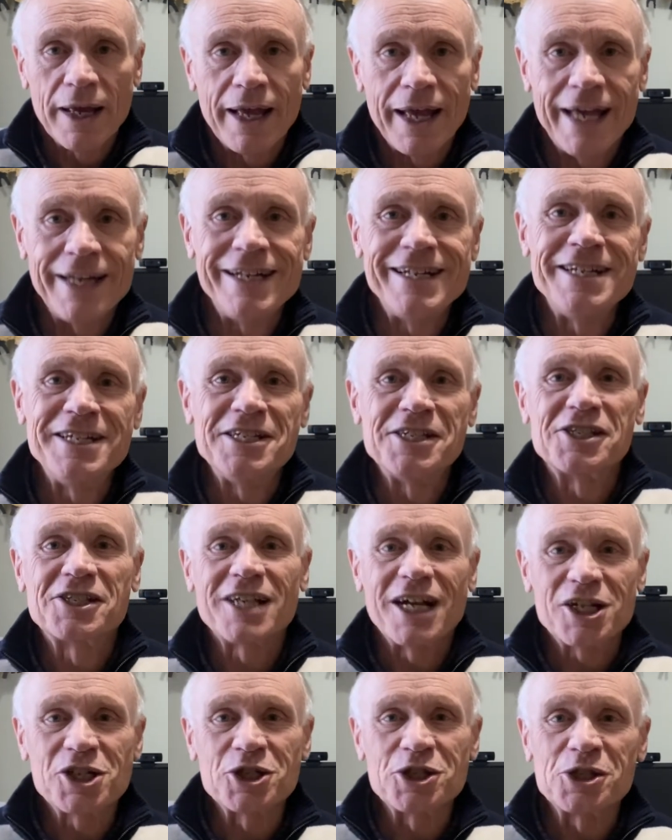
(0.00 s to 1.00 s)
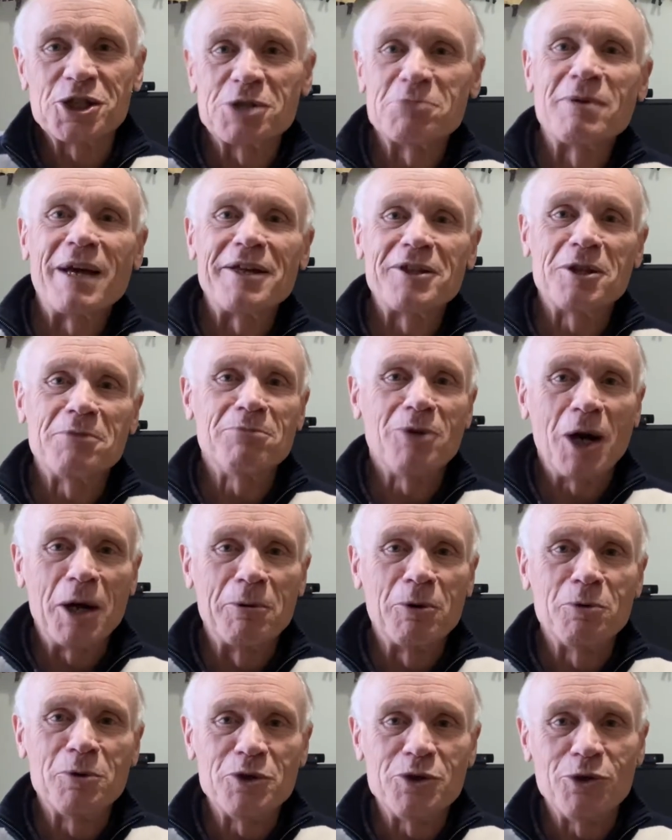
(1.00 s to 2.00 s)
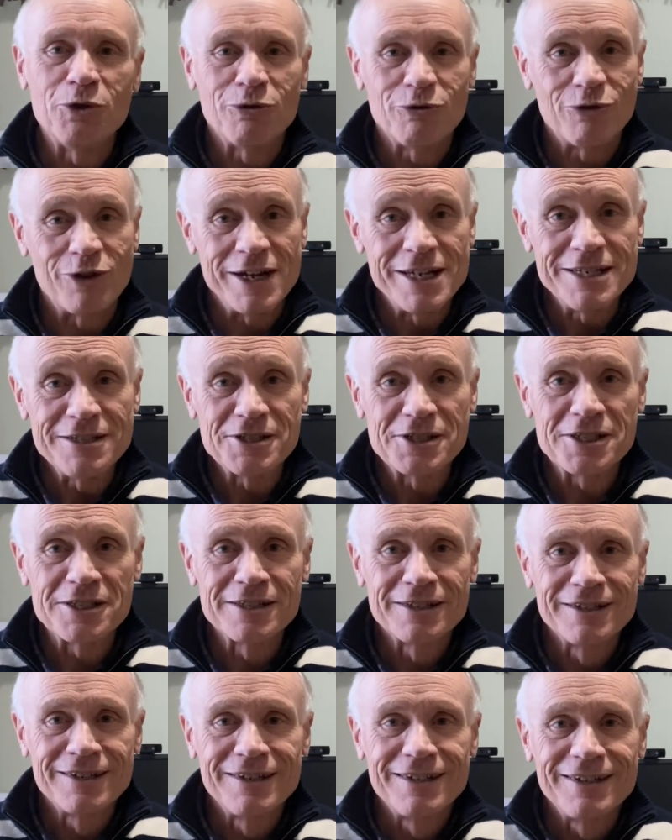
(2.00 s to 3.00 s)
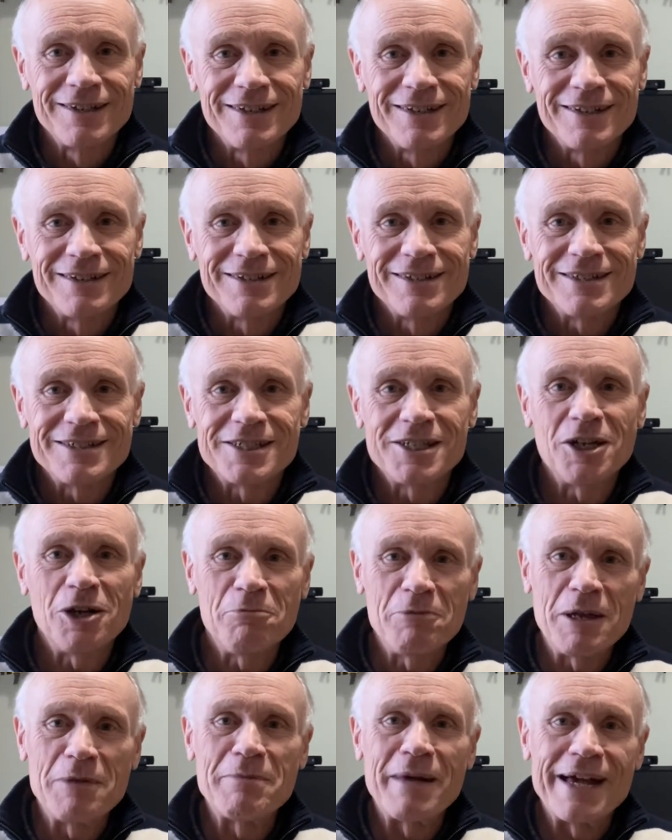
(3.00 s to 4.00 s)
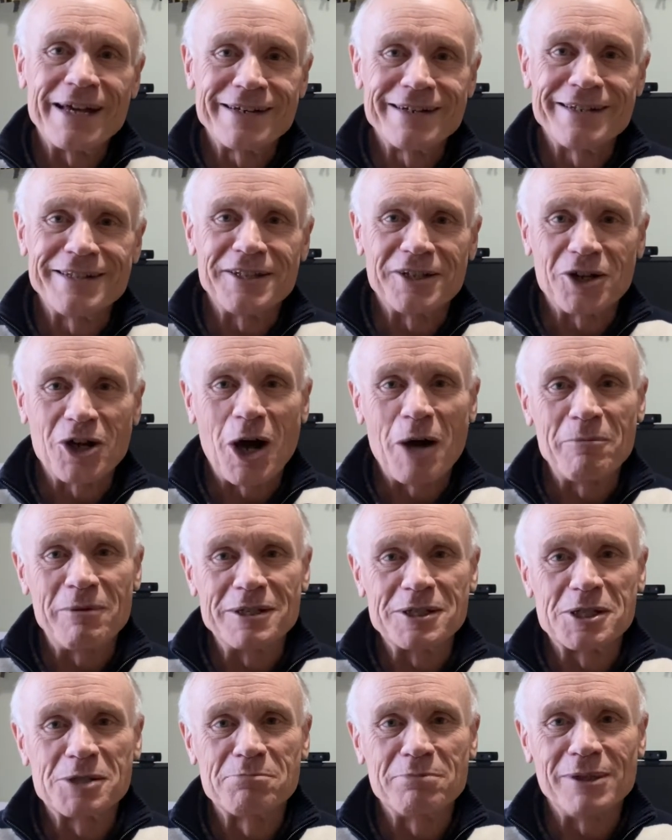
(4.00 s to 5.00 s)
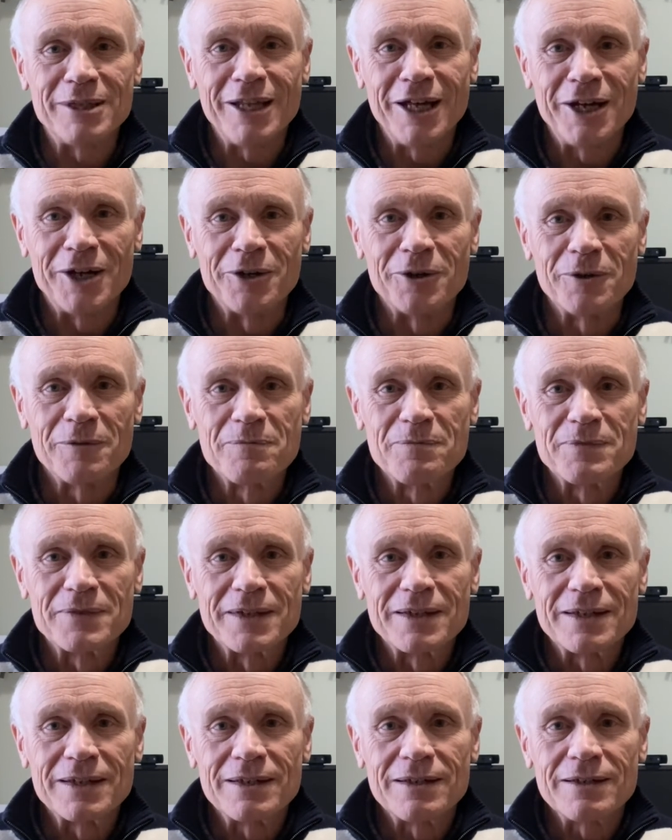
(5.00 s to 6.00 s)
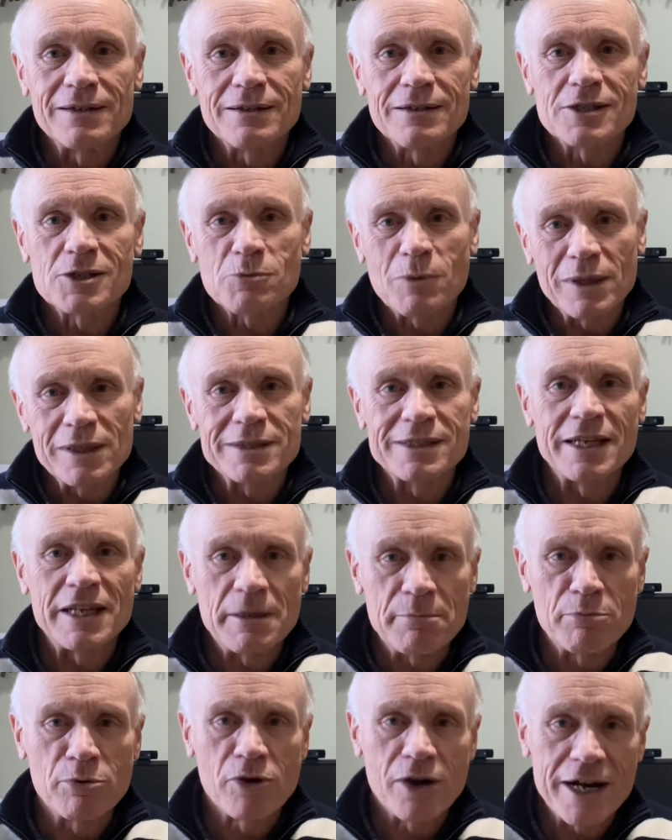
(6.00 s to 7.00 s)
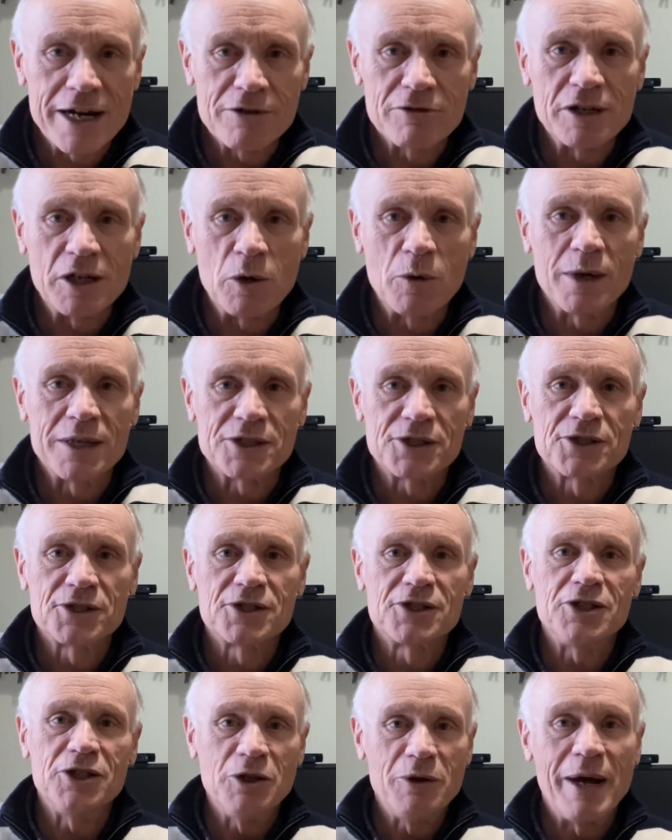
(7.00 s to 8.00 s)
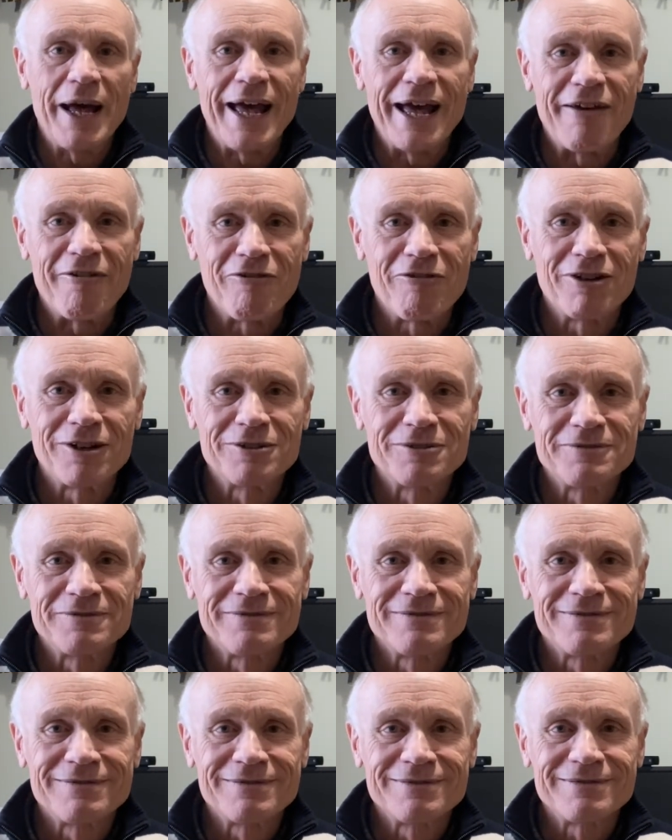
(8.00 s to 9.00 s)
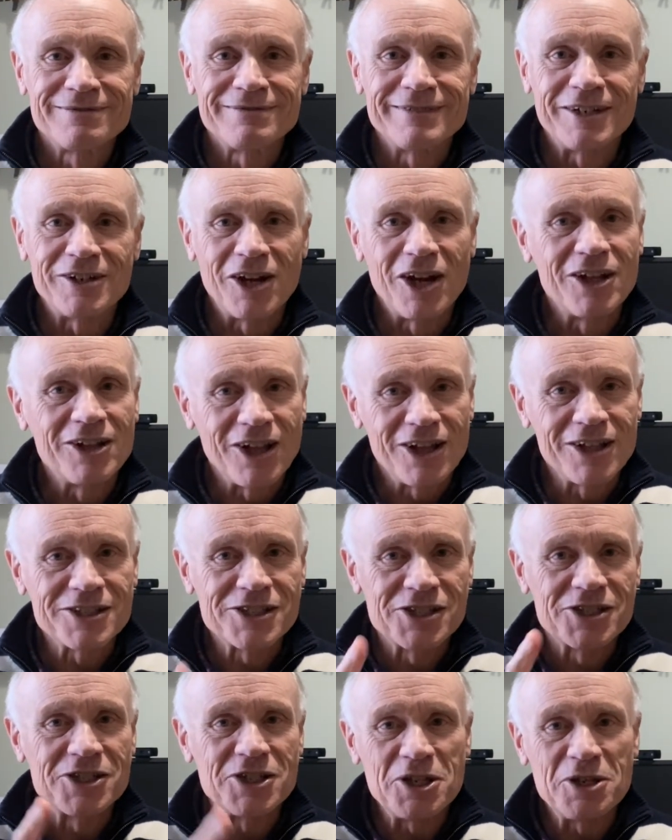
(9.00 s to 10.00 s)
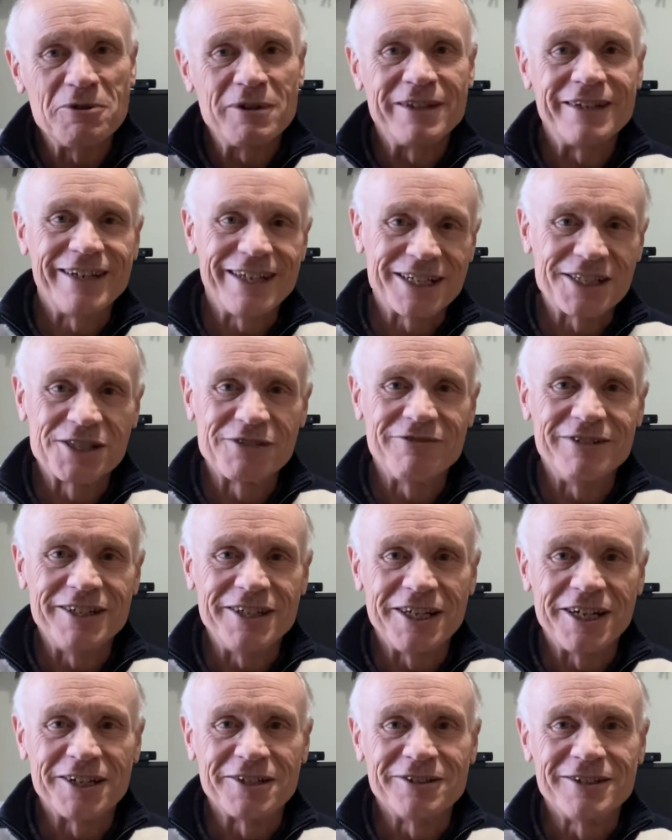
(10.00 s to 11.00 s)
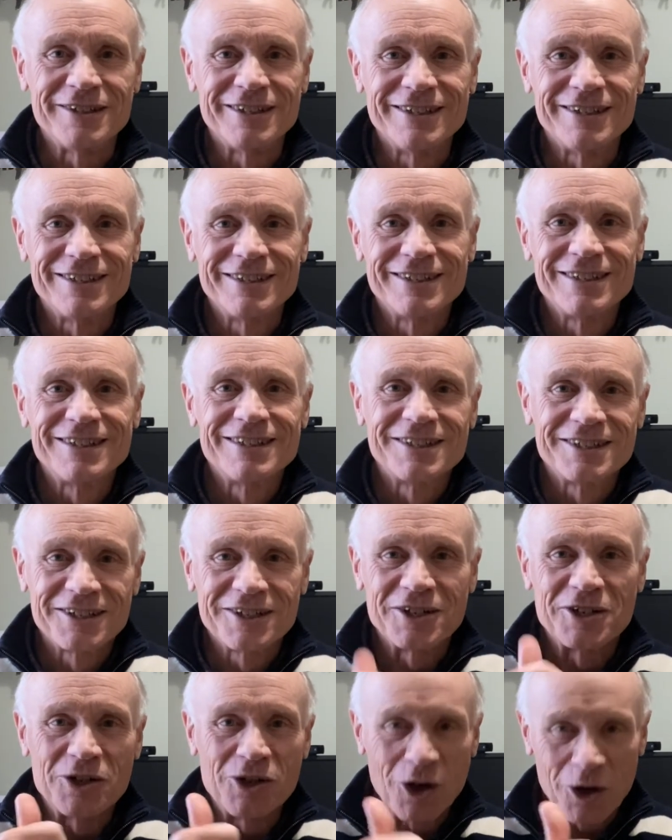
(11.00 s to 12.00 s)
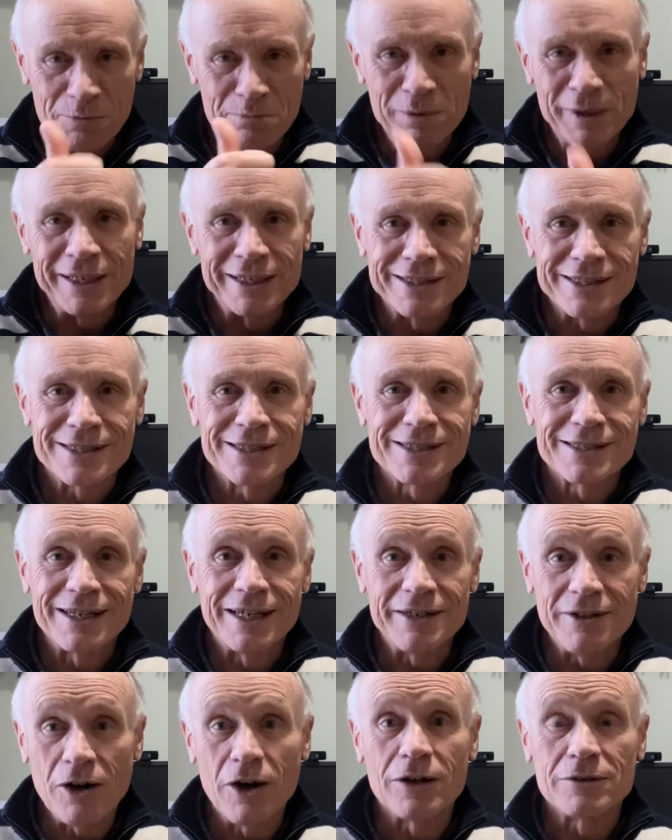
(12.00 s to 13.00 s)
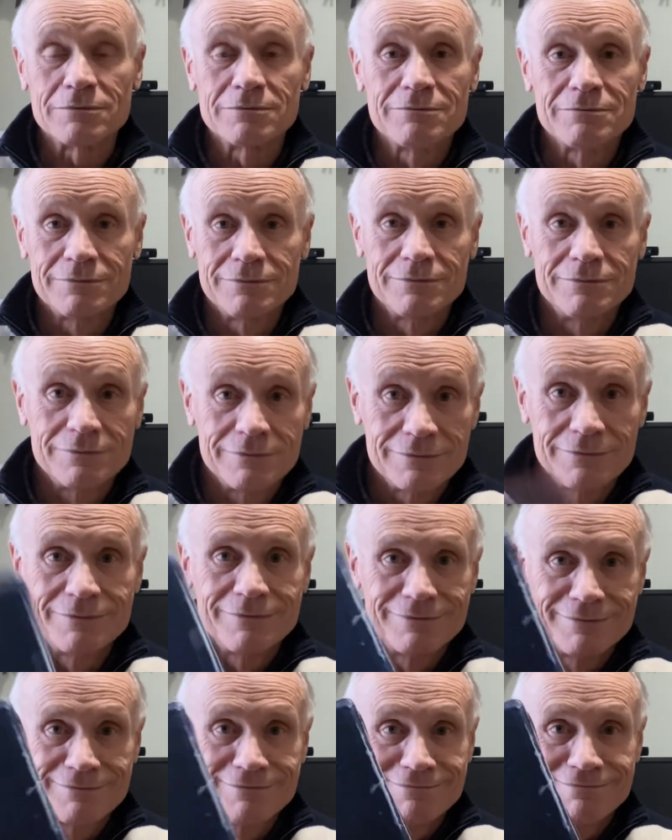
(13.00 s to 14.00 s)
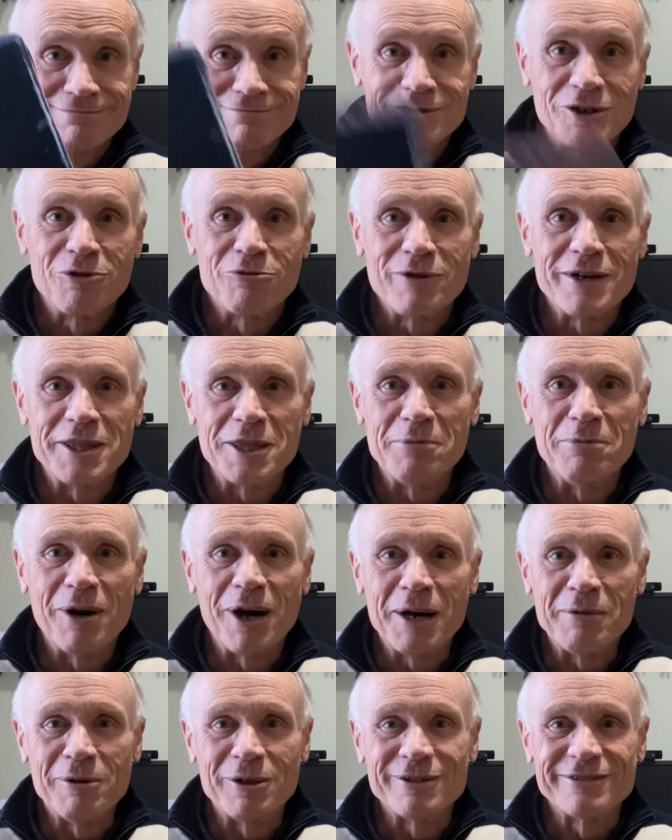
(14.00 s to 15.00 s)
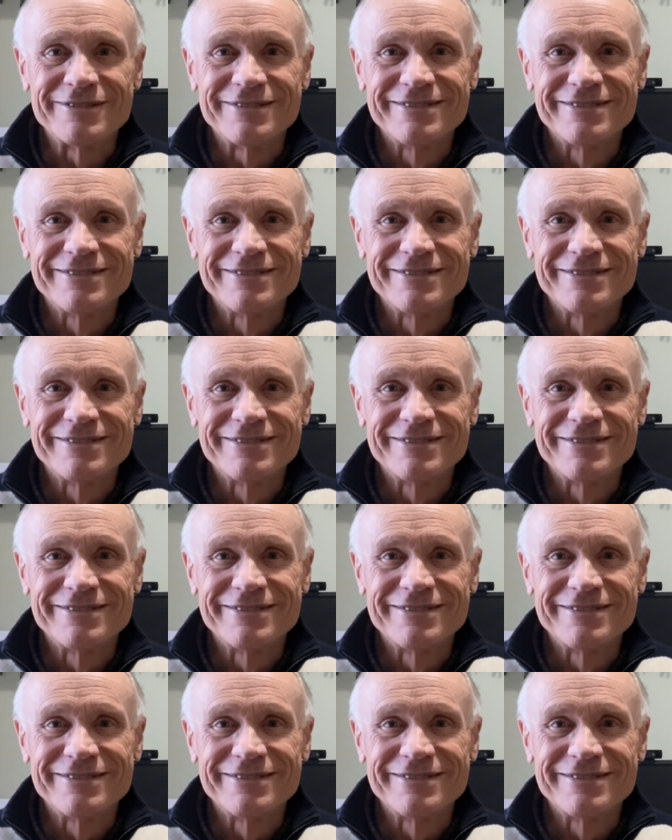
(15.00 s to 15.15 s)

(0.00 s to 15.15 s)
had any discussions about the Bible with your friends? Tell me about it in the comments below, as well as any prayer requests you have. And I'll, I'll see you in the next video. God bless. And oh, read the Bible.